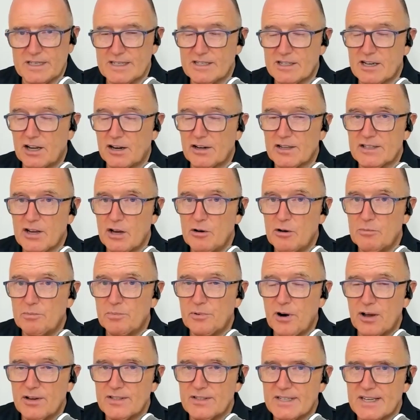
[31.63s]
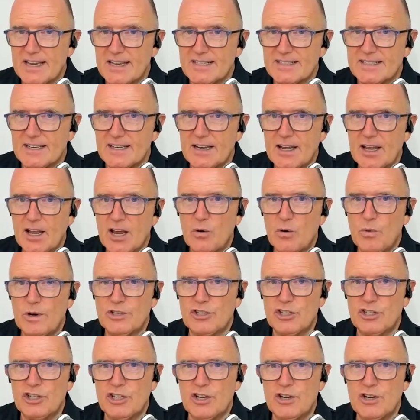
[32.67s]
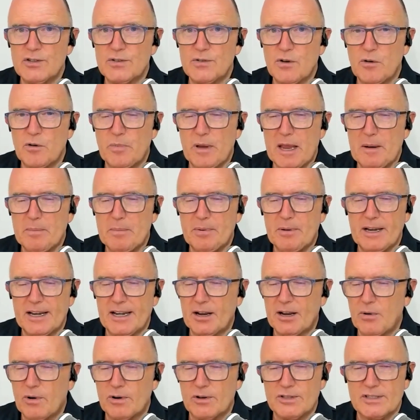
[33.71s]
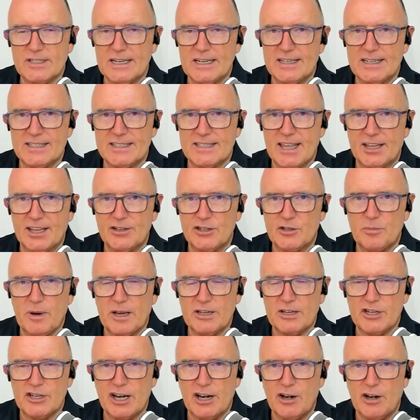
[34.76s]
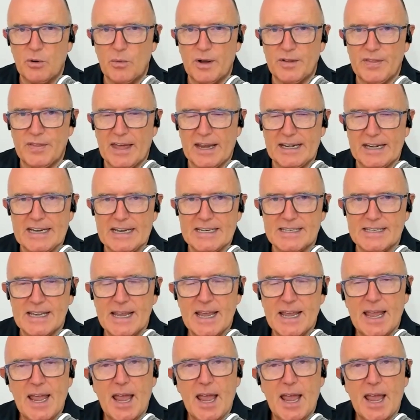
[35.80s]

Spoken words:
He's got his own process which he uses for people, and I won't steal his thunder by sharing what that is.